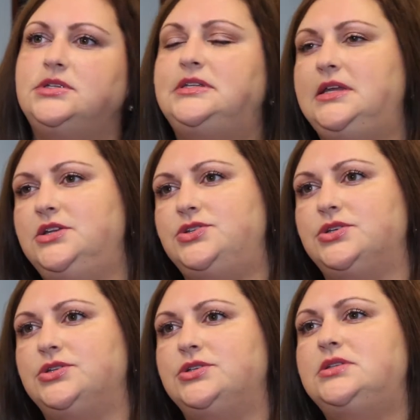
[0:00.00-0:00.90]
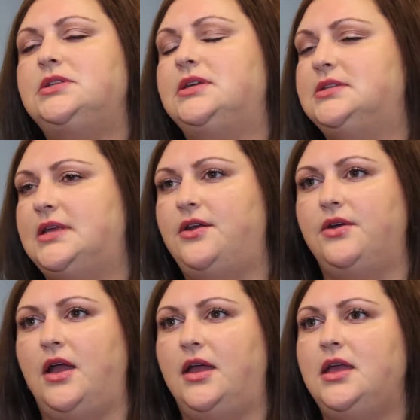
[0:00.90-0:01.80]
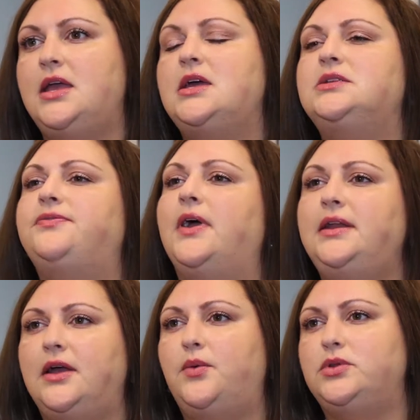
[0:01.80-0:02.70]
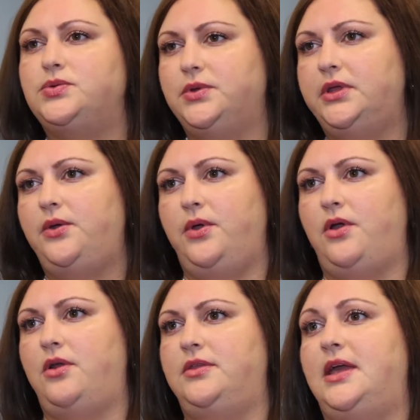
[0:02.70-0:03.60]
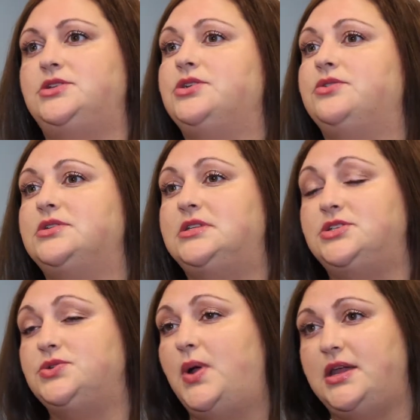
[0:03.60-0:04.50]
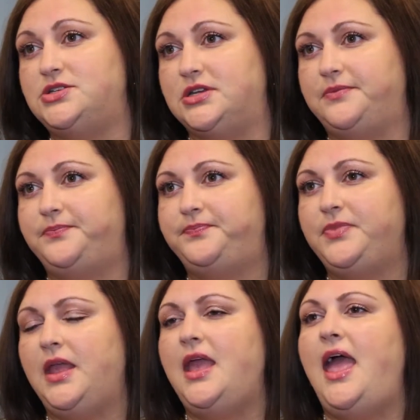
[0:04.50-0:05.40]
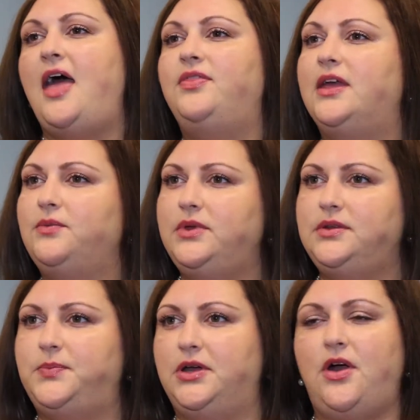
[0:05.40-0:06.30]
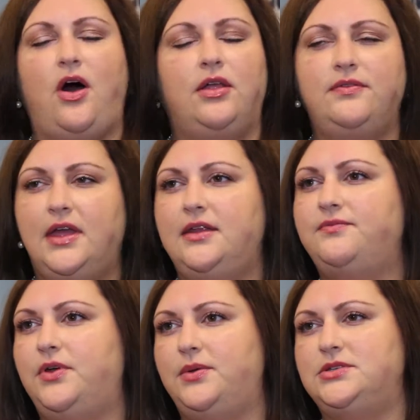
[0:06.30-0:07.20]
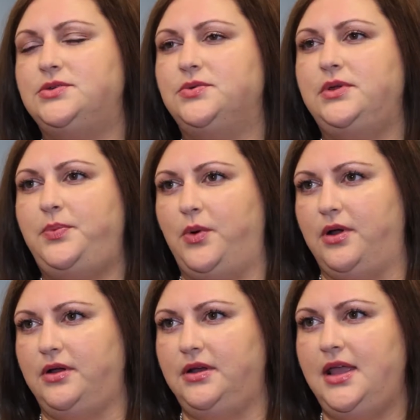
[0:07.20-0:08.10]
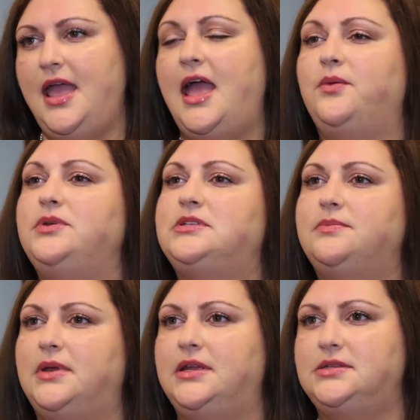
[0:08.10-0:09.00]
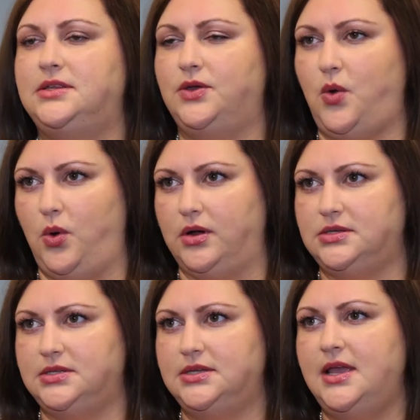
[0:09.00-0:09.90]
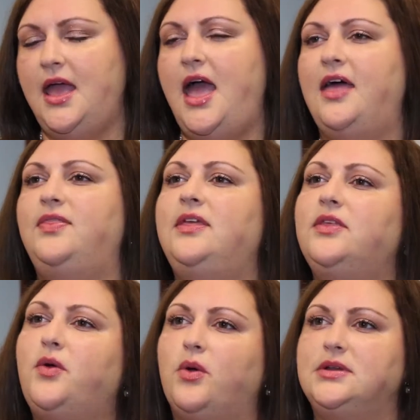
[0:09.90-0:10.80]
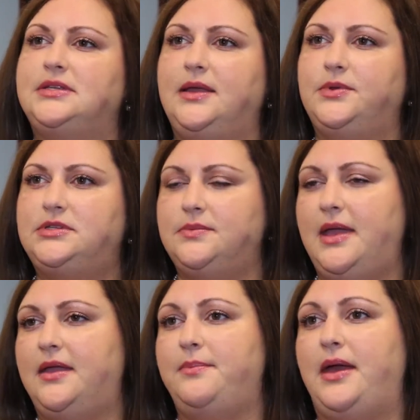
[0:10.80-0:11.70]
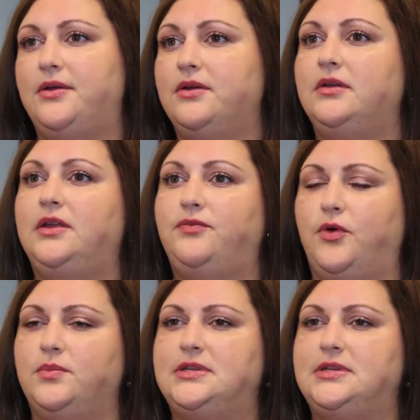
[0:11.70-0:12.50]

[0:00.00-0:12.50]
teachers, etc., to find out what's really going on in that children's situation. And then we put all of that info into a report and we submit it to the court. And then the court is able to make a better informed